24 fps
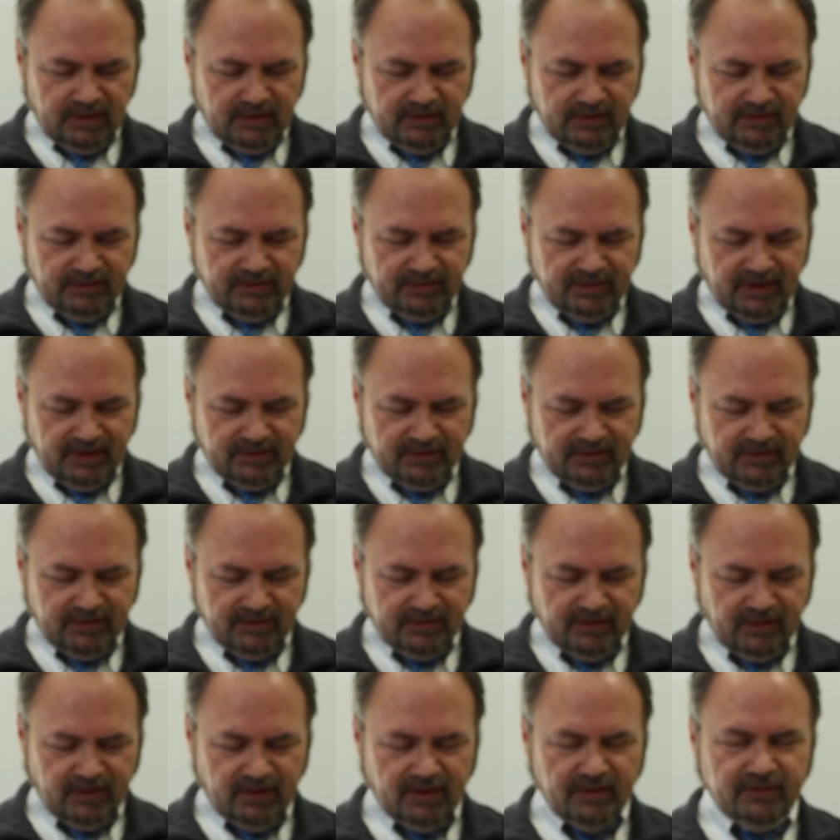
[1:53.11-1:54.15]
sets
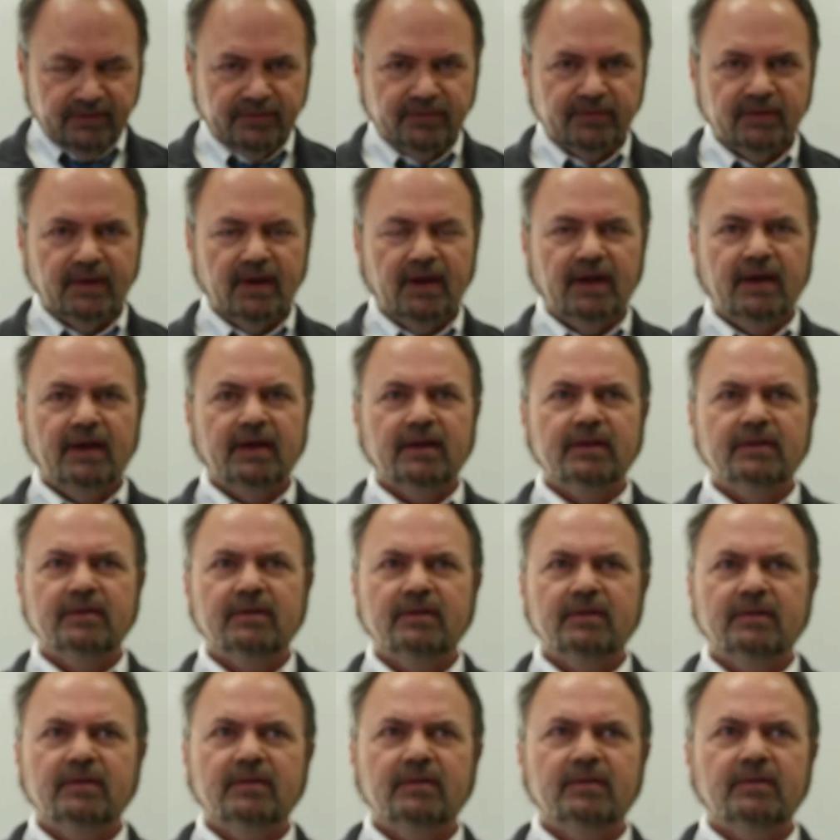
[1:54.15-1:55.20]
us off
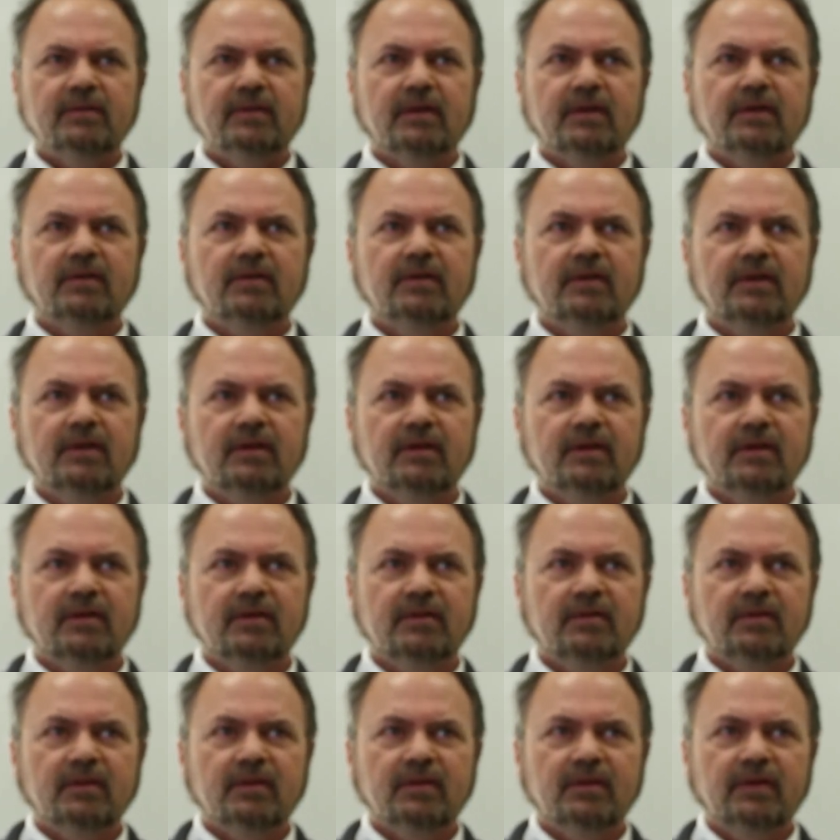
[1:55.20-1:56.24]
on
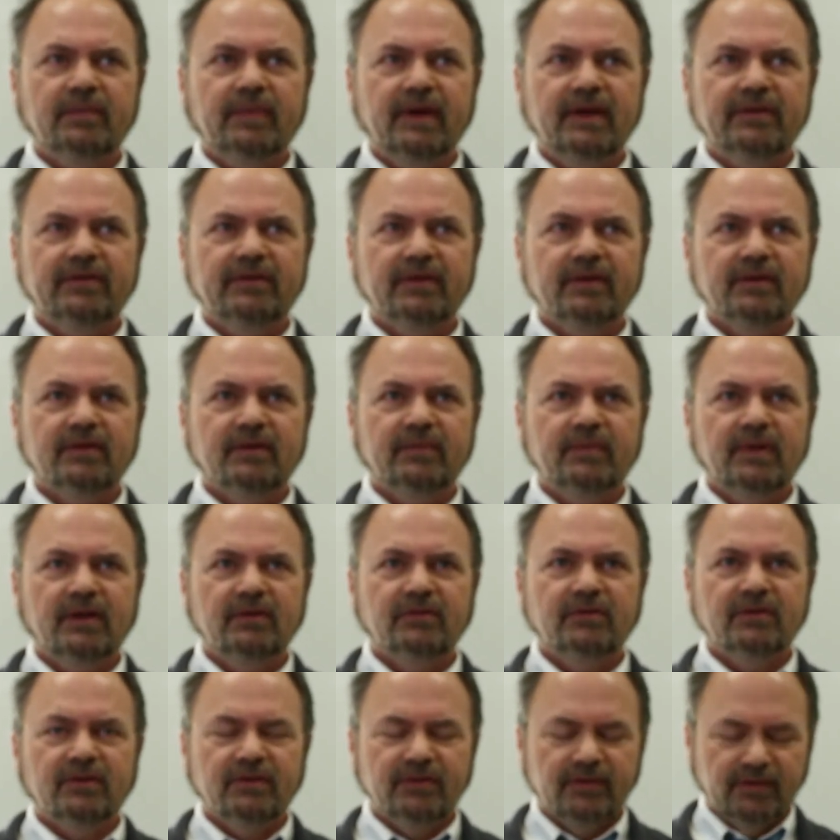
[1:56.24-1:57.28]
the basic
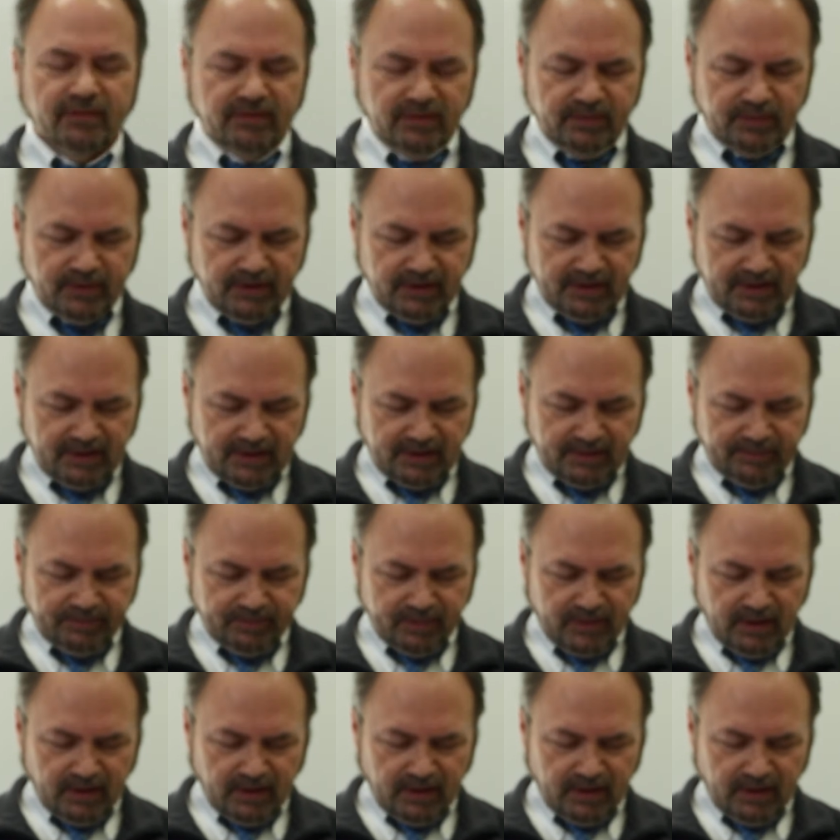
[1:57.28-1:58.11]
dimensions of the play.